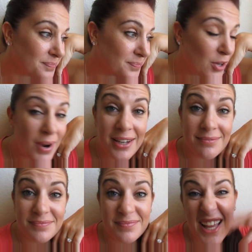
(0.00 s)
all right,
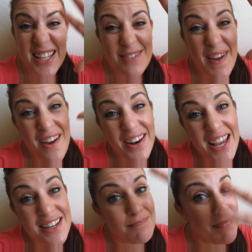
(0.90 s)
that's about
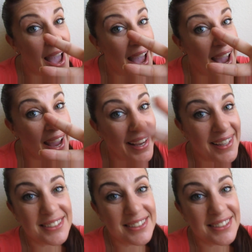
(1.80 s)
it. Bye.